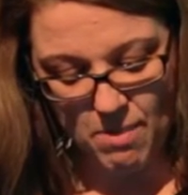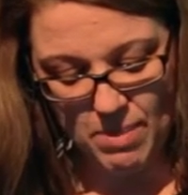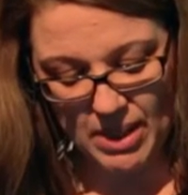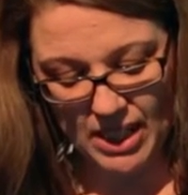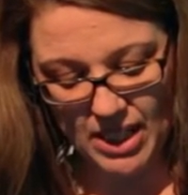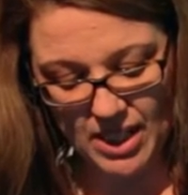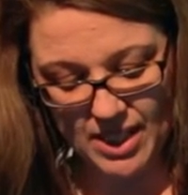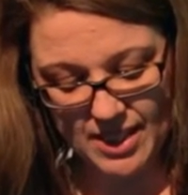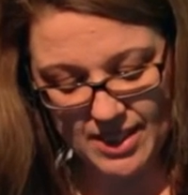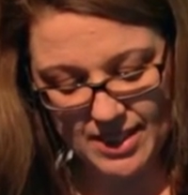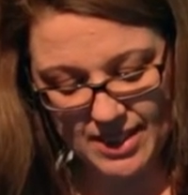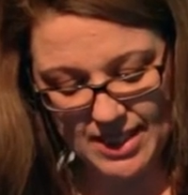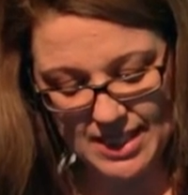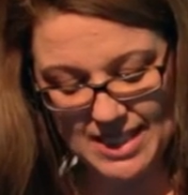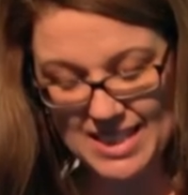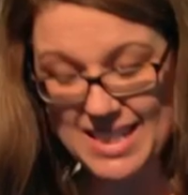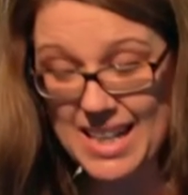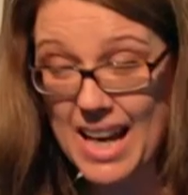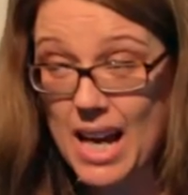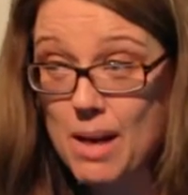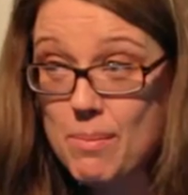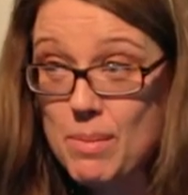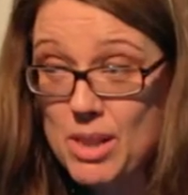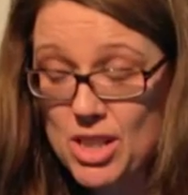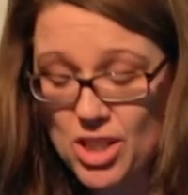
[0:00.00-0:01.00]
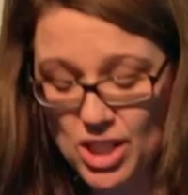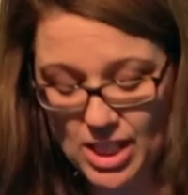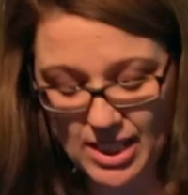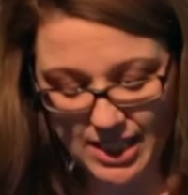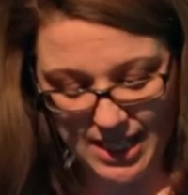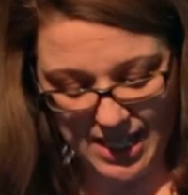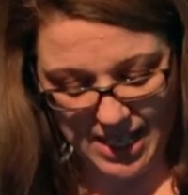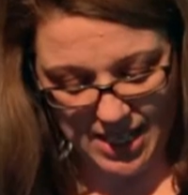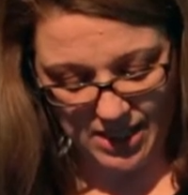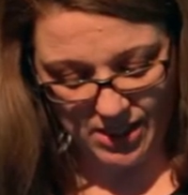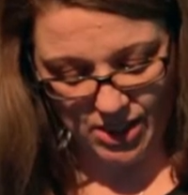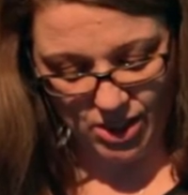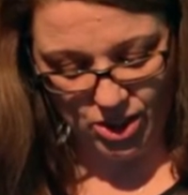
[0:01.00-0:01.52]
Because the
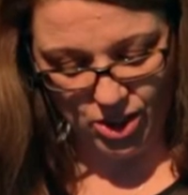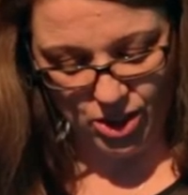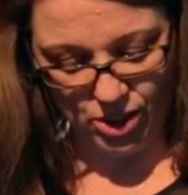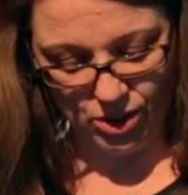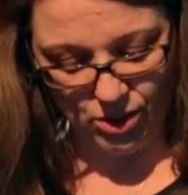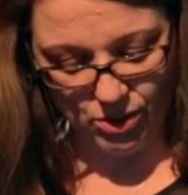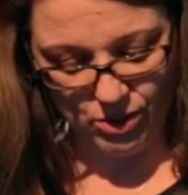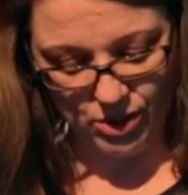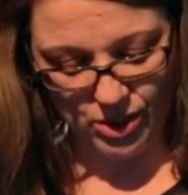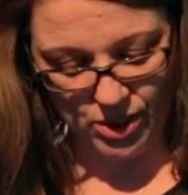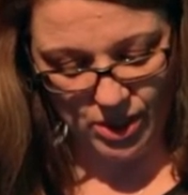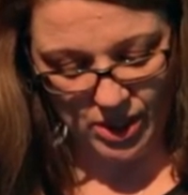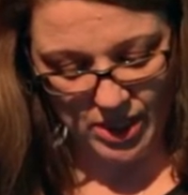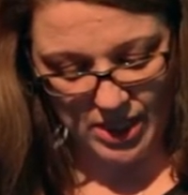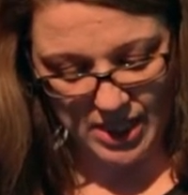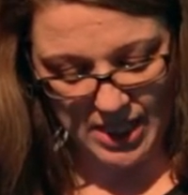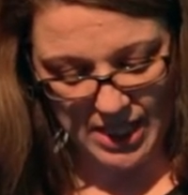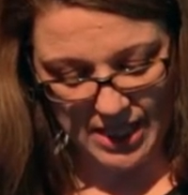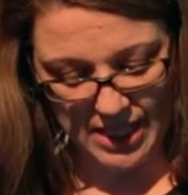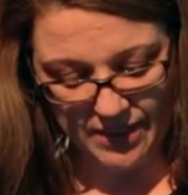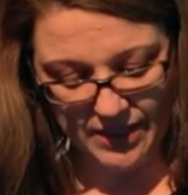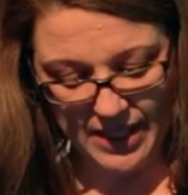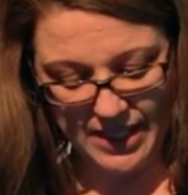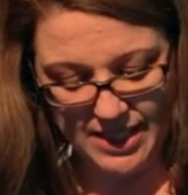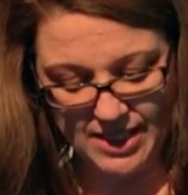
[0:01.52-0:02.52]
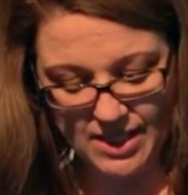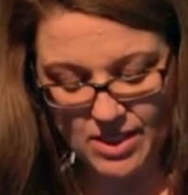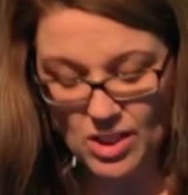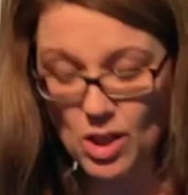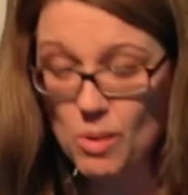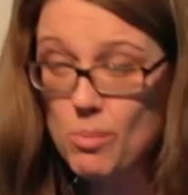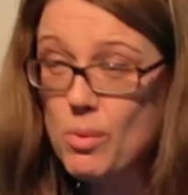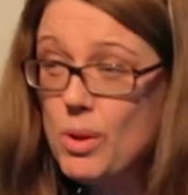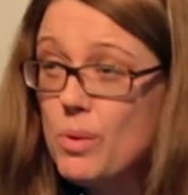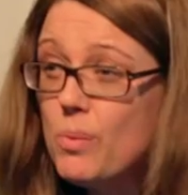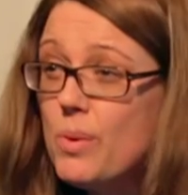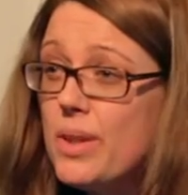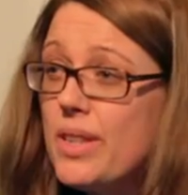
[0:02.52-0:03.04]
damaging attitude that
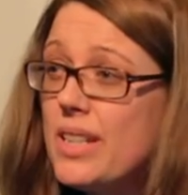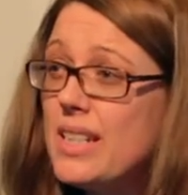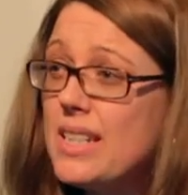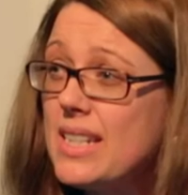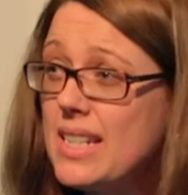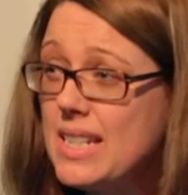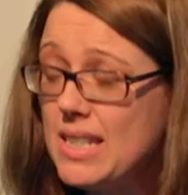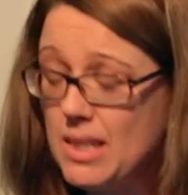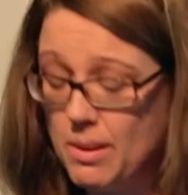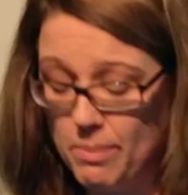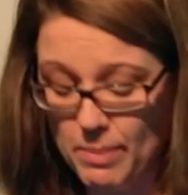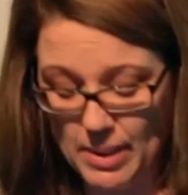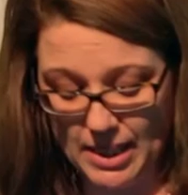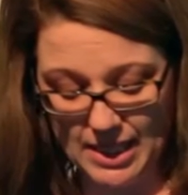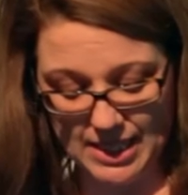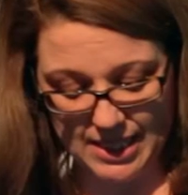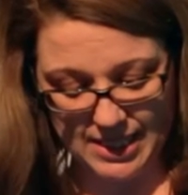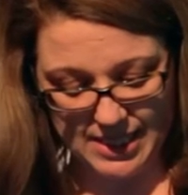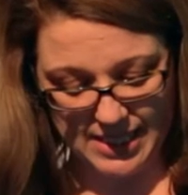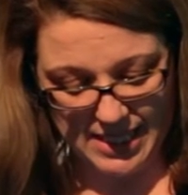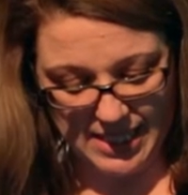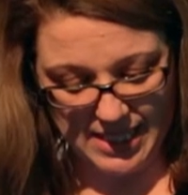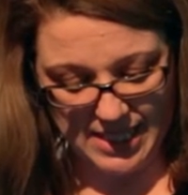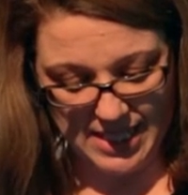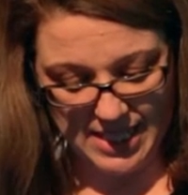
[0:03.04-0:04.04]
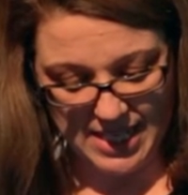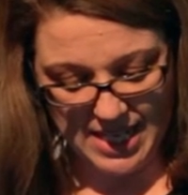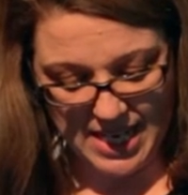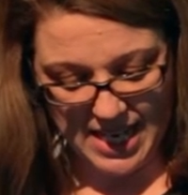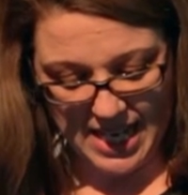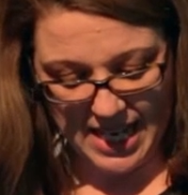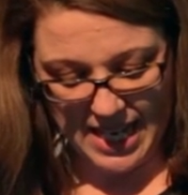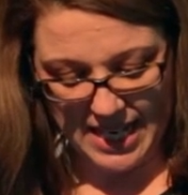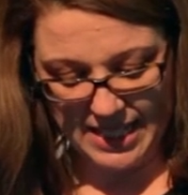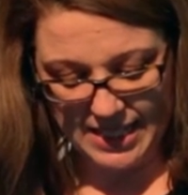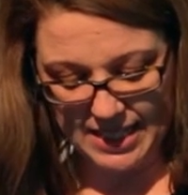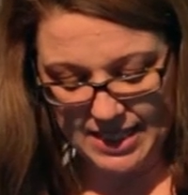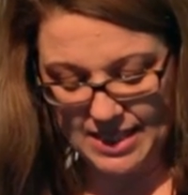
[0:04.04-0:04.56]
someone with a disability
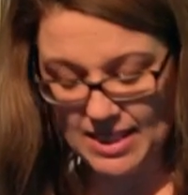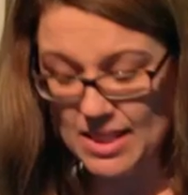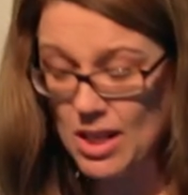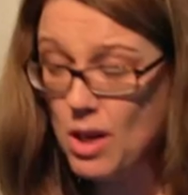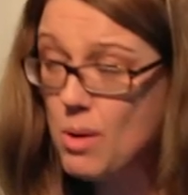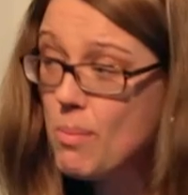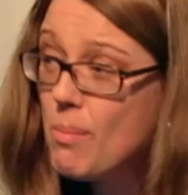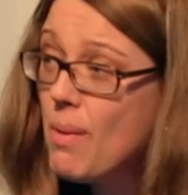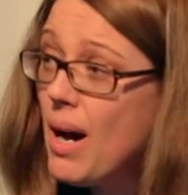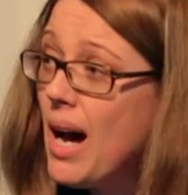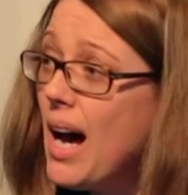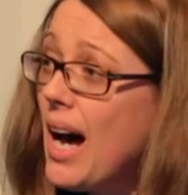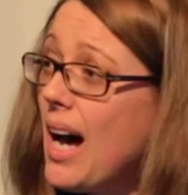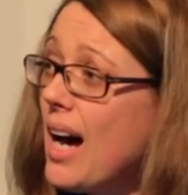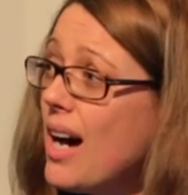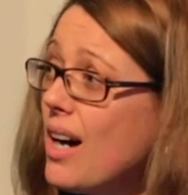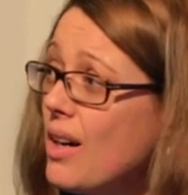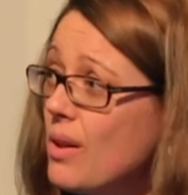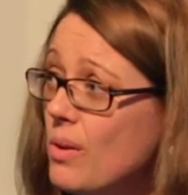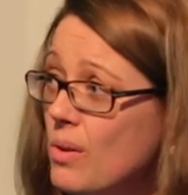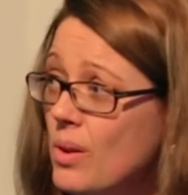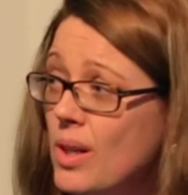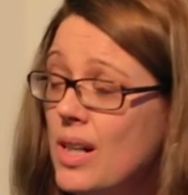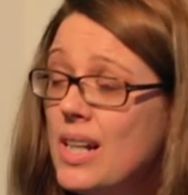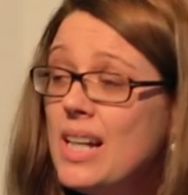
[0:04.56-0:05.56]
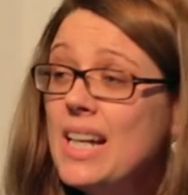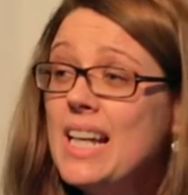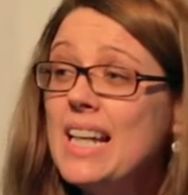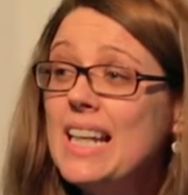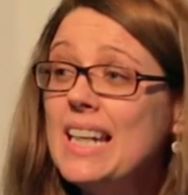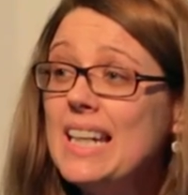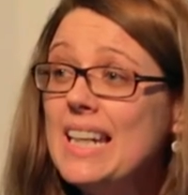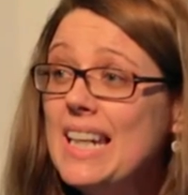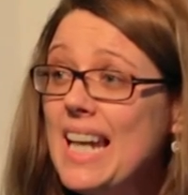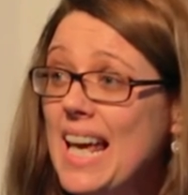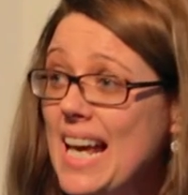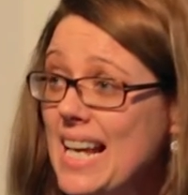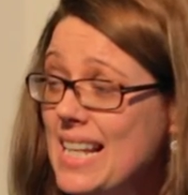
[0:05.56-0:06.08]
is somehow
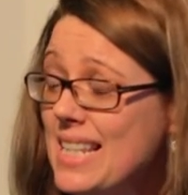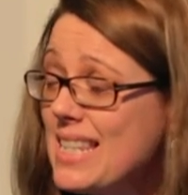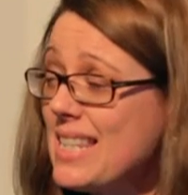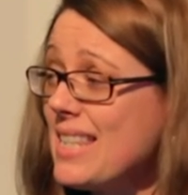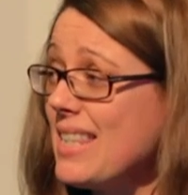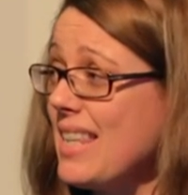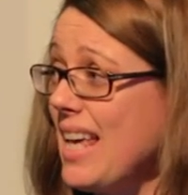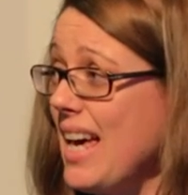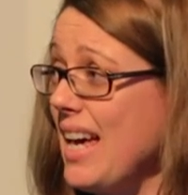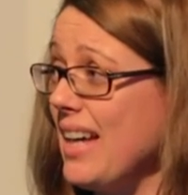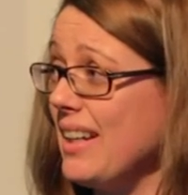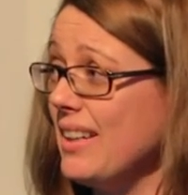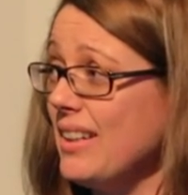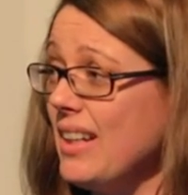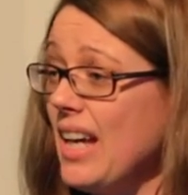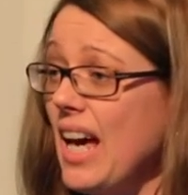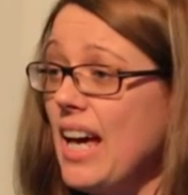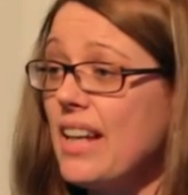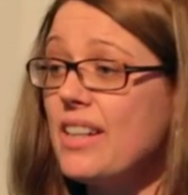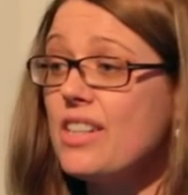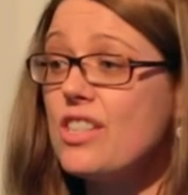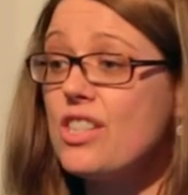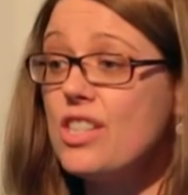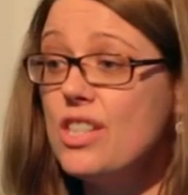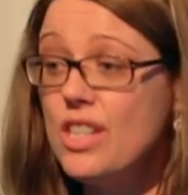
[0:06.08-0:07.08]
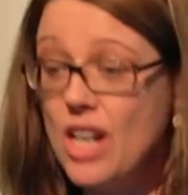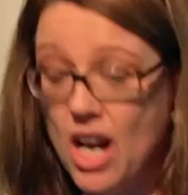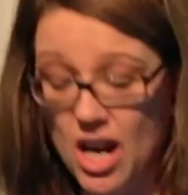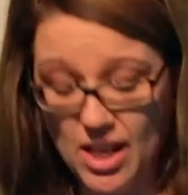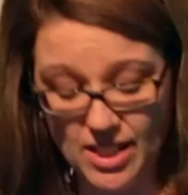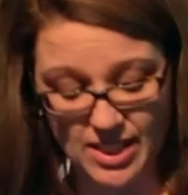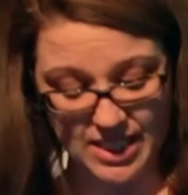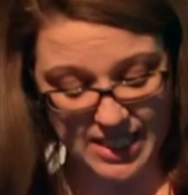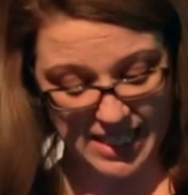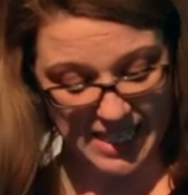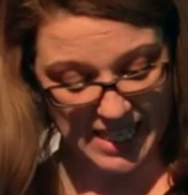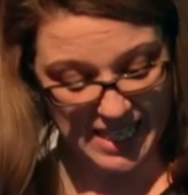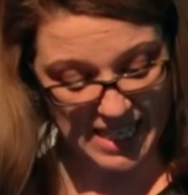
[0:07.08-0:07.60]
less than and
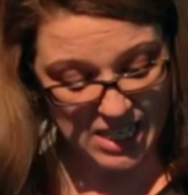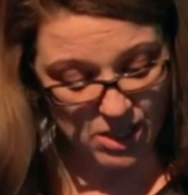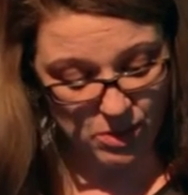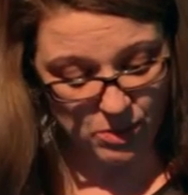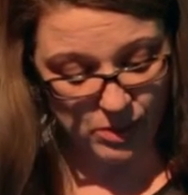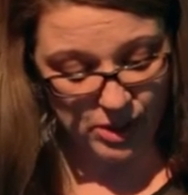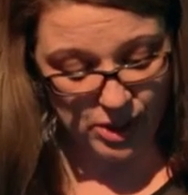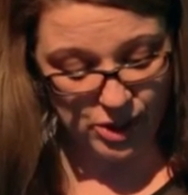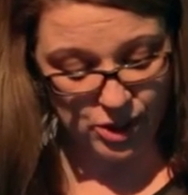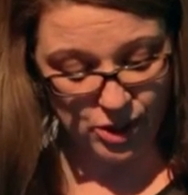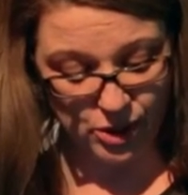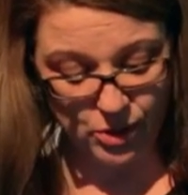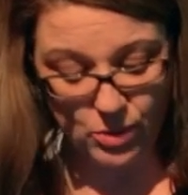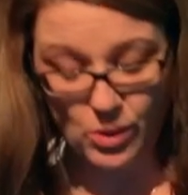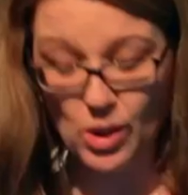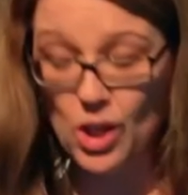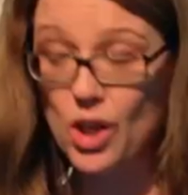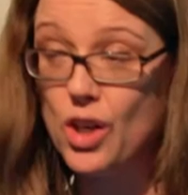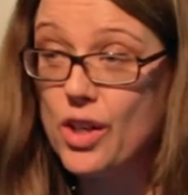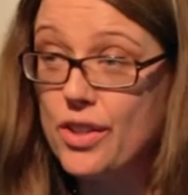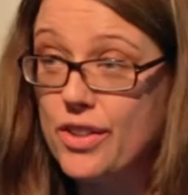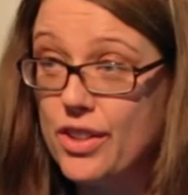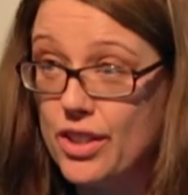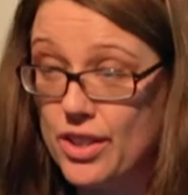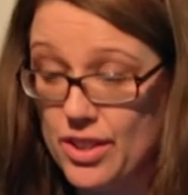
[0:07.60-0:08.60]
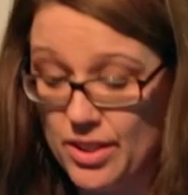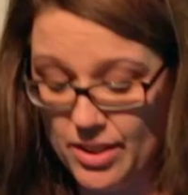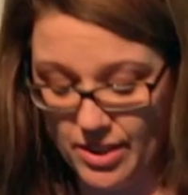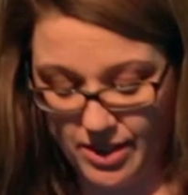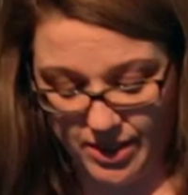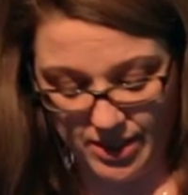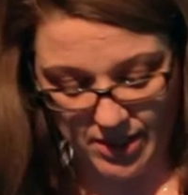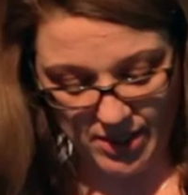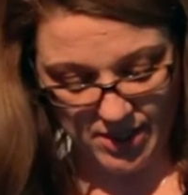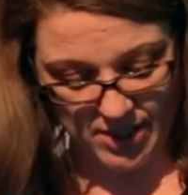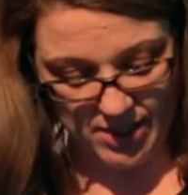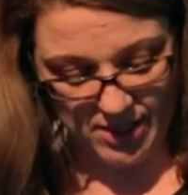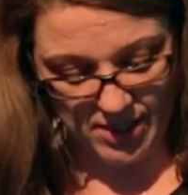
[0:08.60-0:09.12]
not equal to
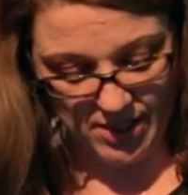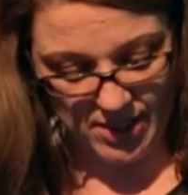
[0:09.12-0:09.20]
others